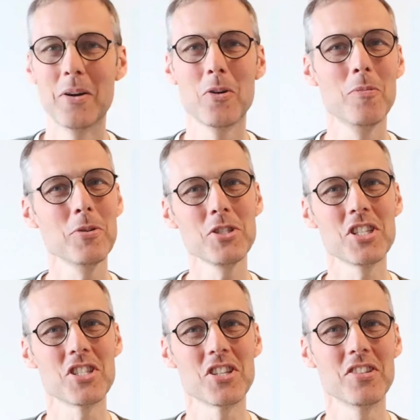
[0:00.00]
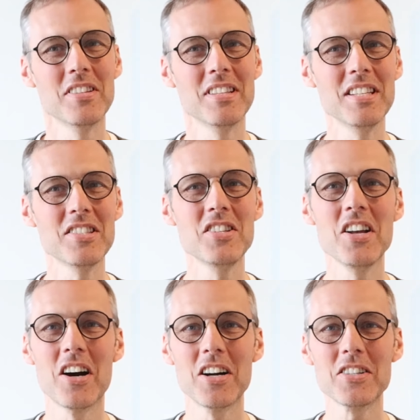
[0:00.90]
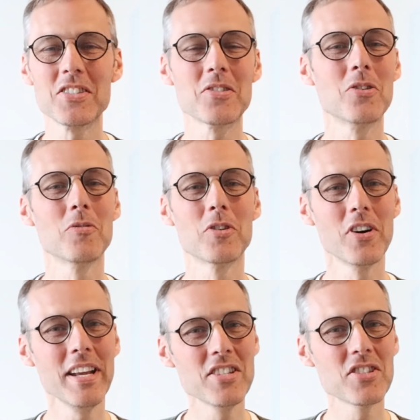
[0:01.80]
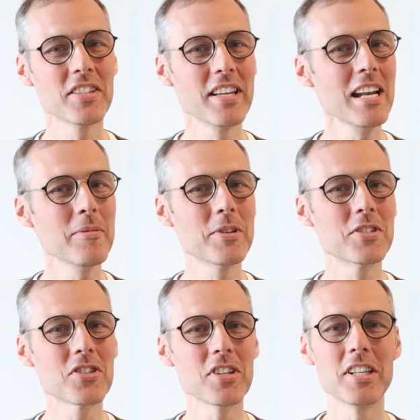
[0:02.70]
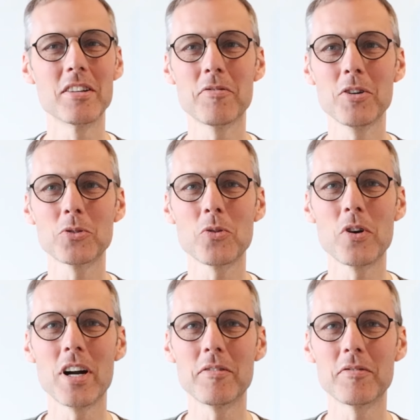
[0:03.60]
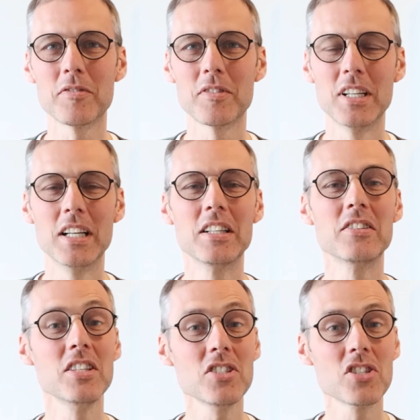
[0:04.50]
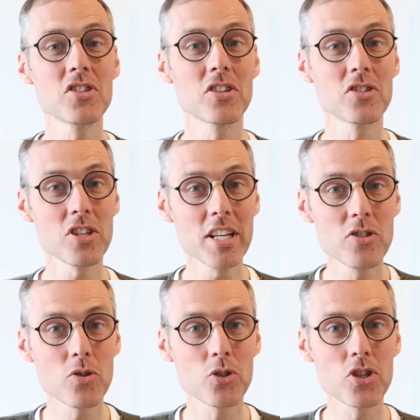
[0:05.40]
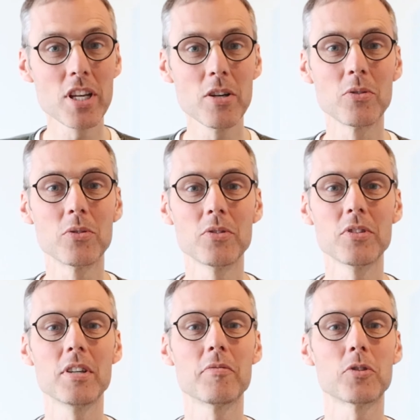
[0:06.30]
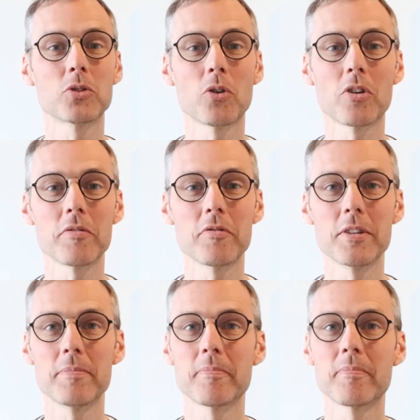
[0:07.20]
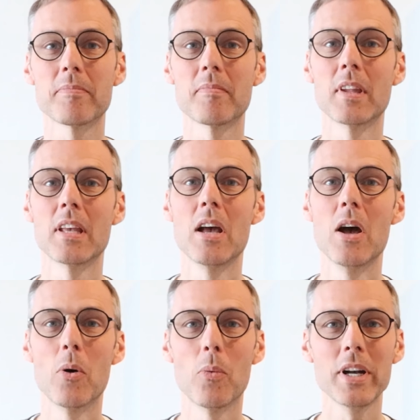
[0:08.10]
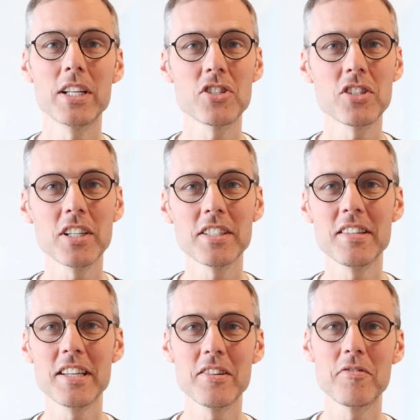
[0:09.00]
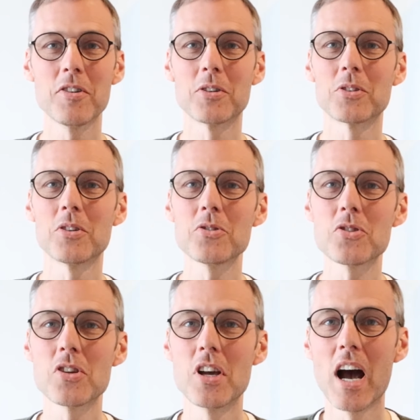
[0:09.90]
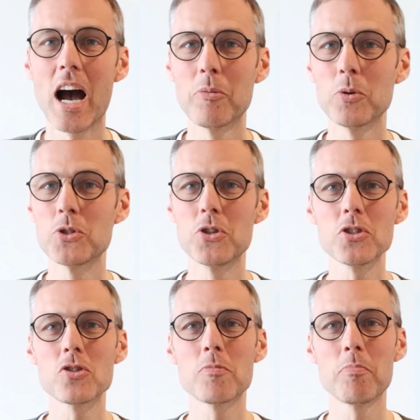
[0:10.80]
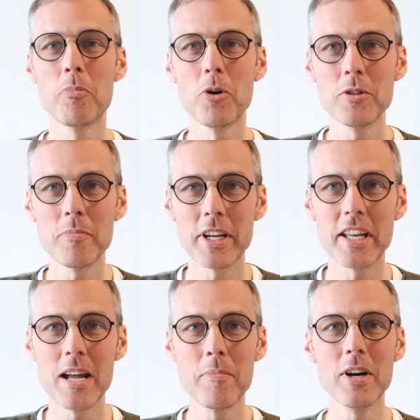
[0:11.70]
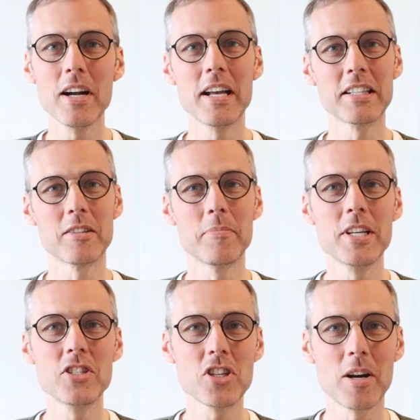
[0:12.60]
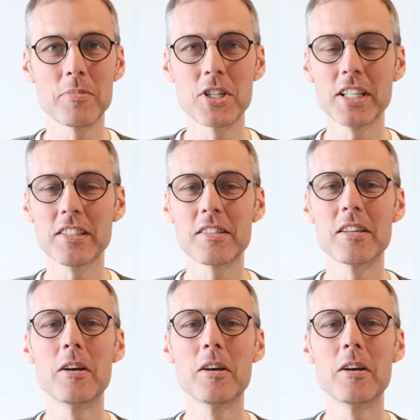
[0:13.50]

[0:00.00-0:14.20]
Composition is the art of arranging the elements in a photograph. This is an essential skill in photography. When I start taking photos, I will just point my camera at the main subject,